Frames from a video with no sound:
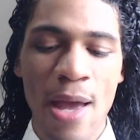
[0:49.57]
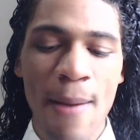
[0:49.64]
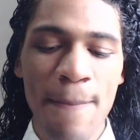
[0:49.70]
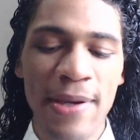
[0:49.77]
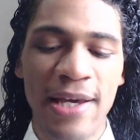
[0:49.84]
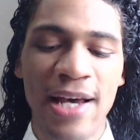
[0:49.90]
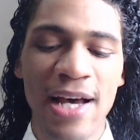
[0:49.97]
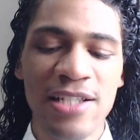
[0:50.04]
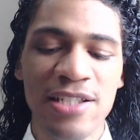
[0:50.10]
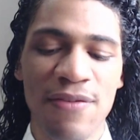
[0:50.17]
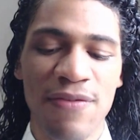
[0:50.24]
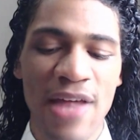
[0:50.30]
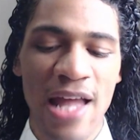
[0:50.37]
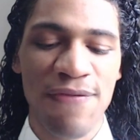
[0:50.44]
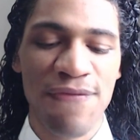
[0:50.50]
Because of
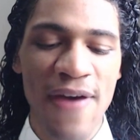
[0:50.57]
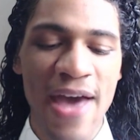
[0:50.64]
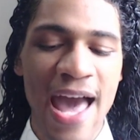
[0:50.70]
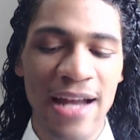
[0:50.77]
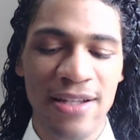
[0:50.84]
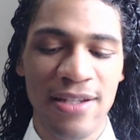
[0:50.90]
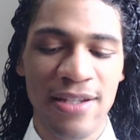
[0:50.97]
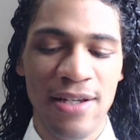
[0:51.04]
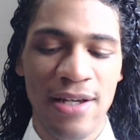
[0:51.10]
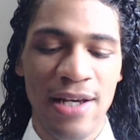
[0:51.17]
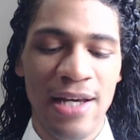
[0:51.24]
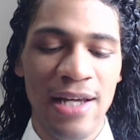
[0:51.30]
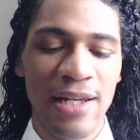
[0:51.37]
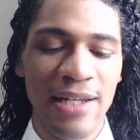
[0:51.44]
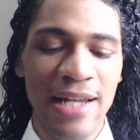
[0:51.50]
that fact,
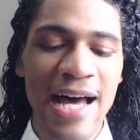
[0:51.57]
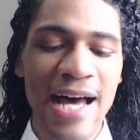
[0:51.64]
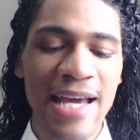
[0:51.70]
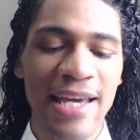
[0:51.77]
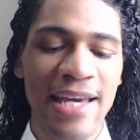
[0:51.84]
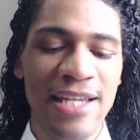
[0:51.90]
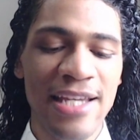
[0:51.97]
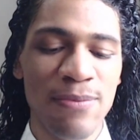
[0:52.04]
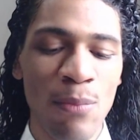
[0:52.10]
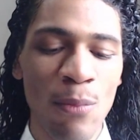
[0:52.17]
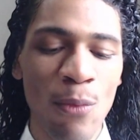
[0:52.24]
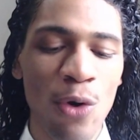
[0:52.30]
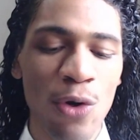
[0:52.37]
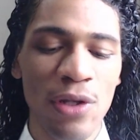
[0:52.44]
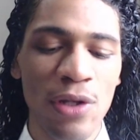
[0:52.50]
lying is
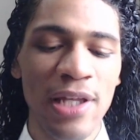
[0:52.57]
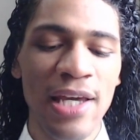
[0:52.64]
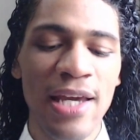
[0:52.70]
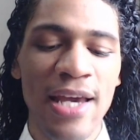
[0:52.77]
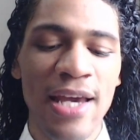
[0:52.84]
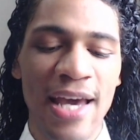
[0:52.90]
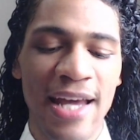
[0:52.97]
morally